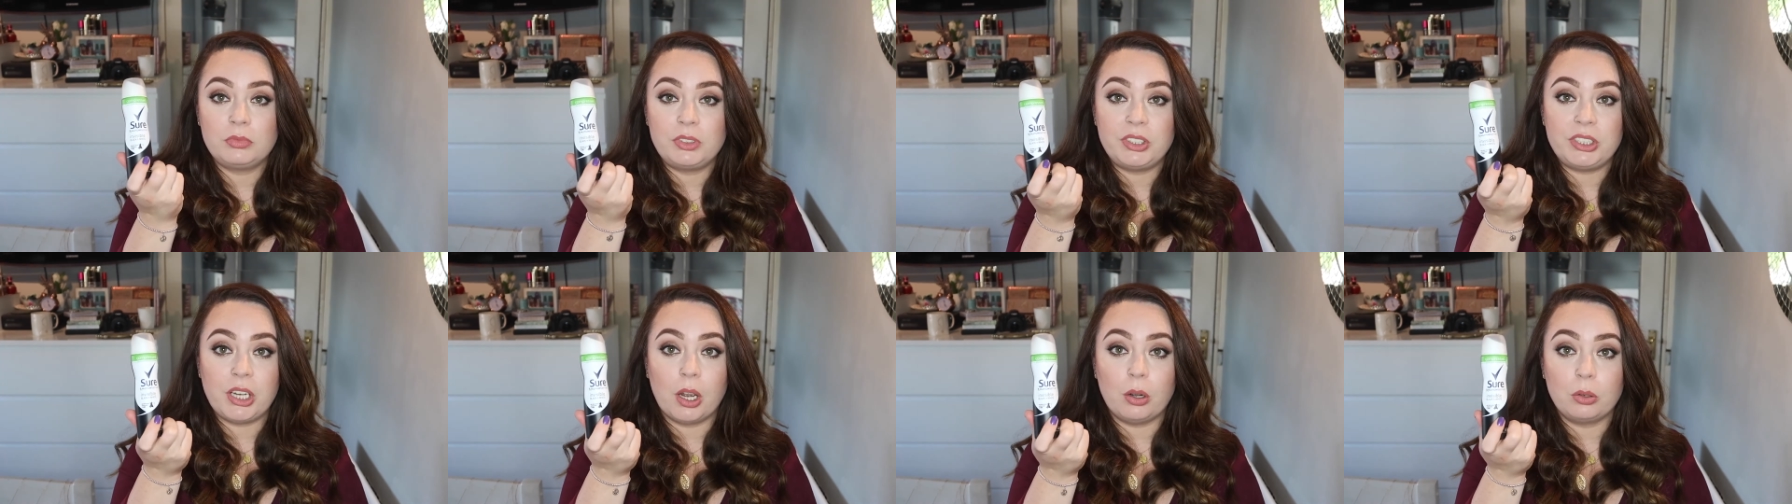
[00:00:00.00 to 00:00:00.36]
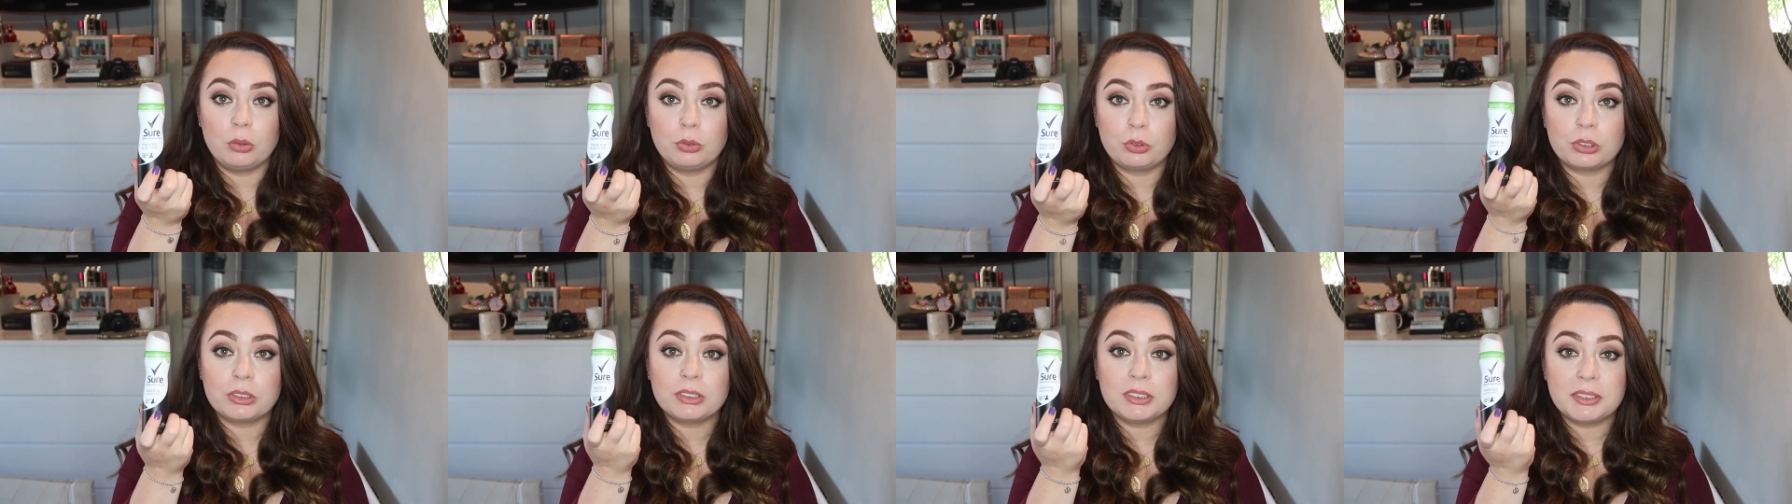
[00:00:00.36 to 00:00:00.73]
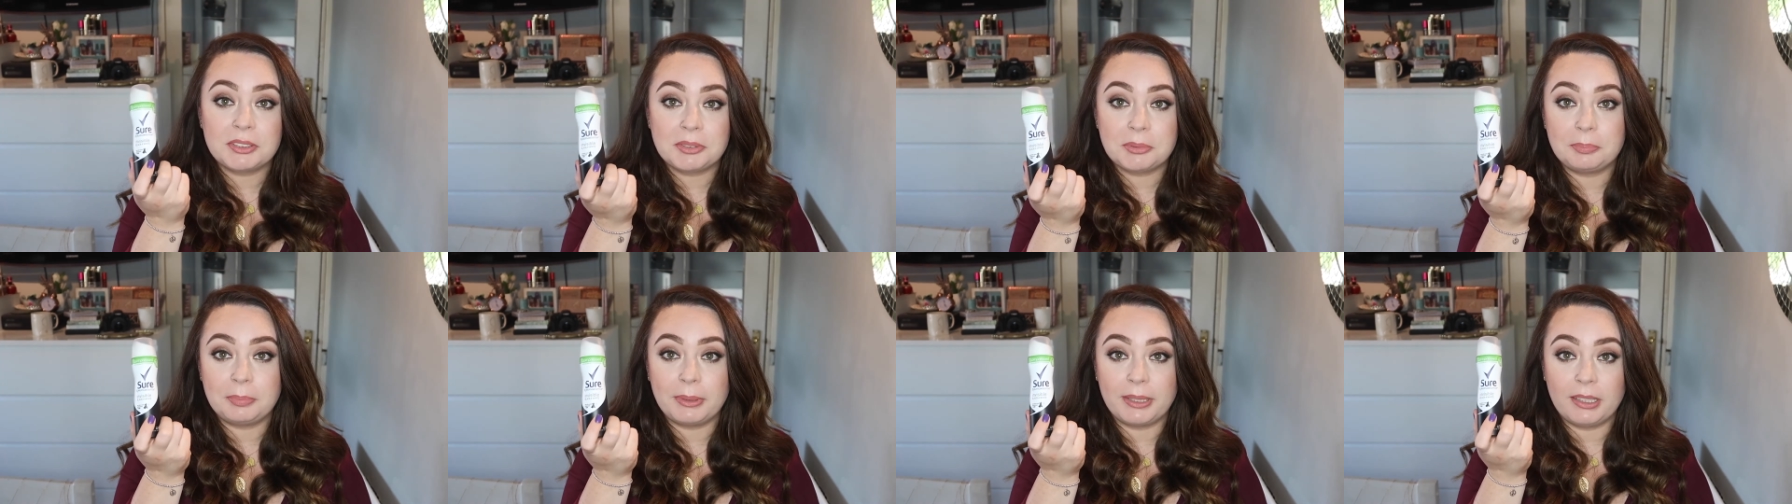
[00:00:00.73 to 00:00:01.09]

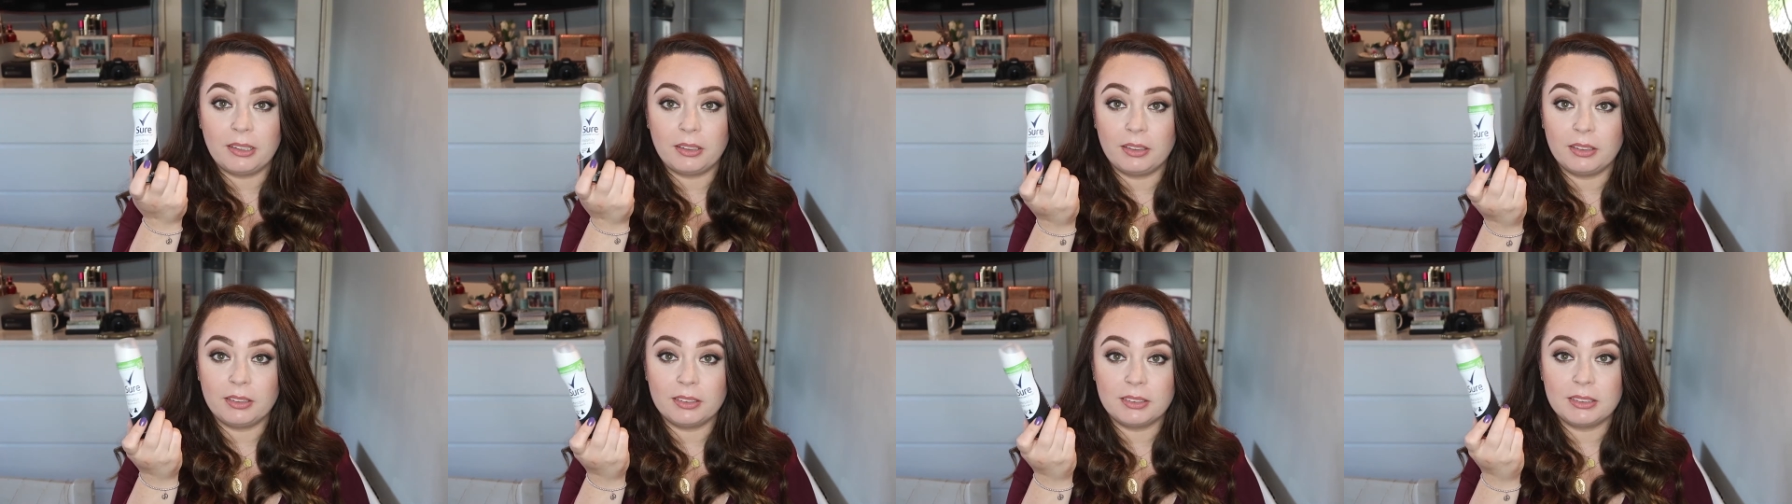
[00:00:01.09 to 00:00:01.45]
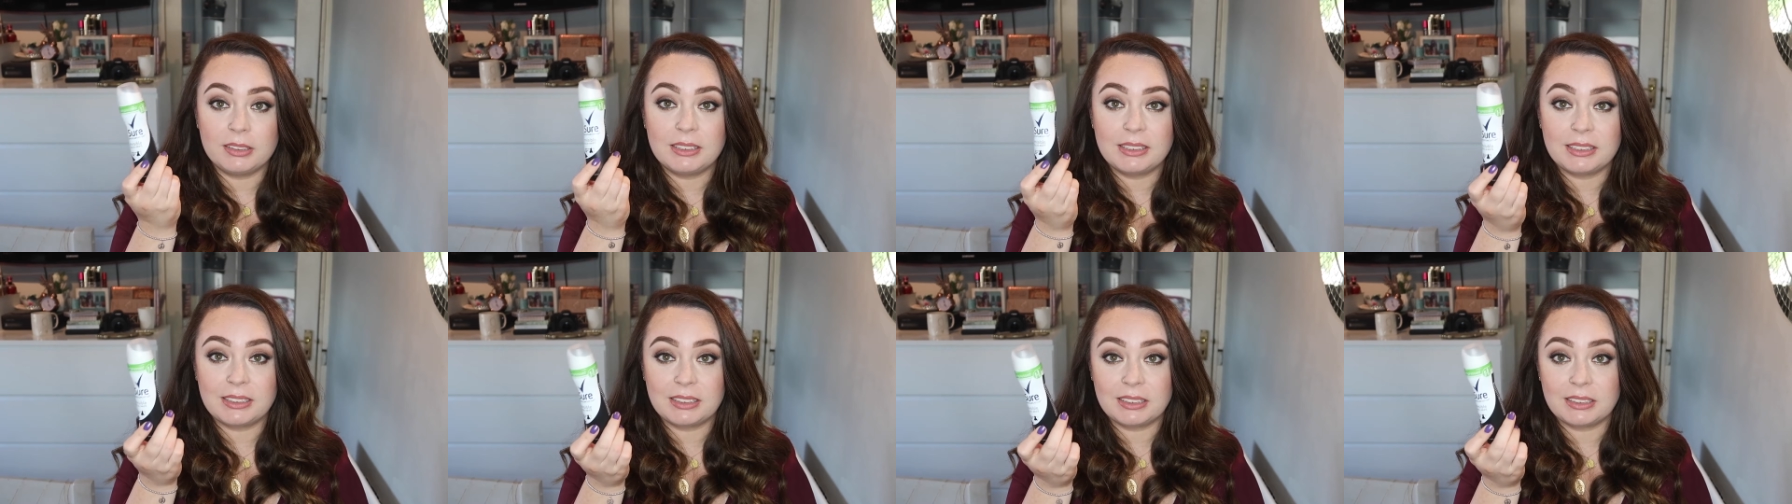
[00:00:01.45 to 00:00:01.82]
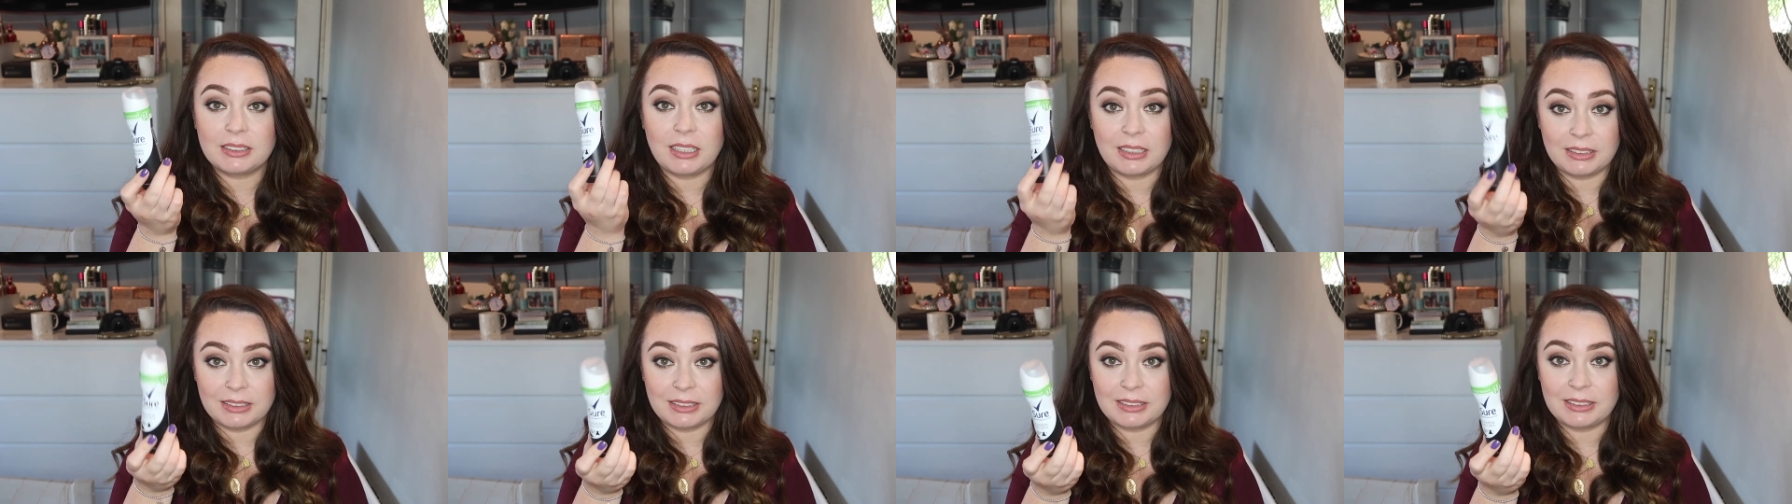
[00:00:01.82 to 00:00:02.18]
deodorant, because
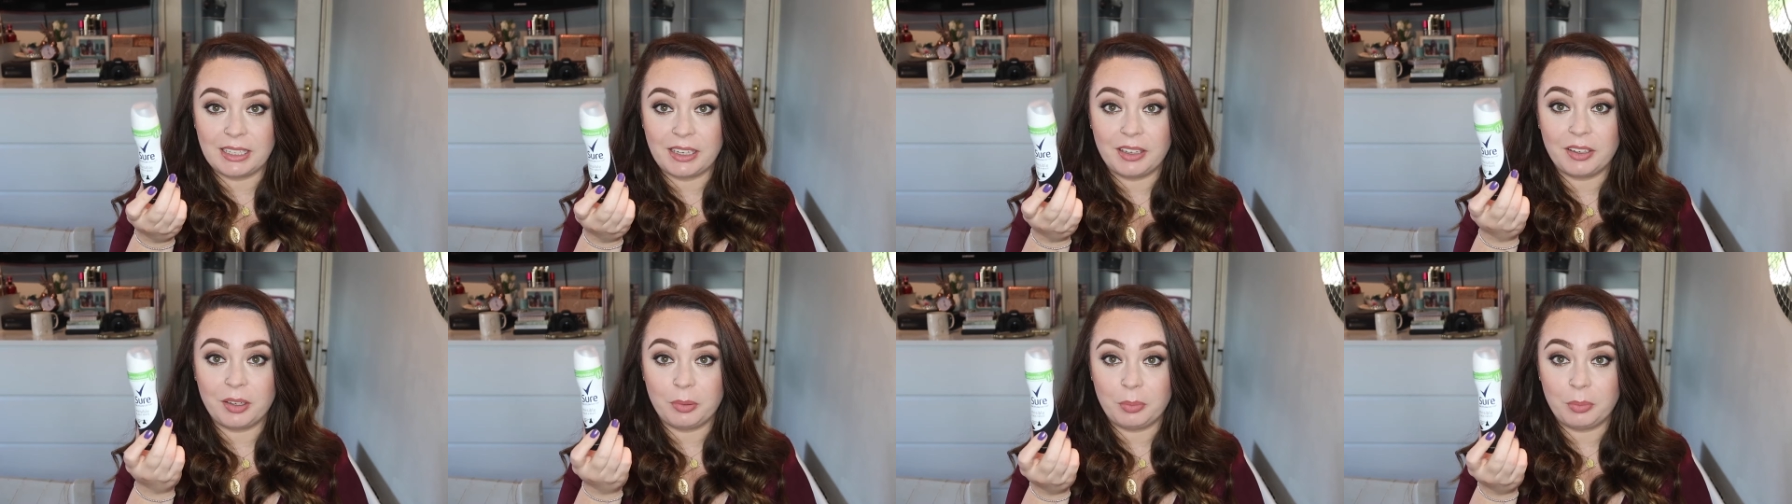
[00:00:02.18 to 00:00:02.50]
as I said,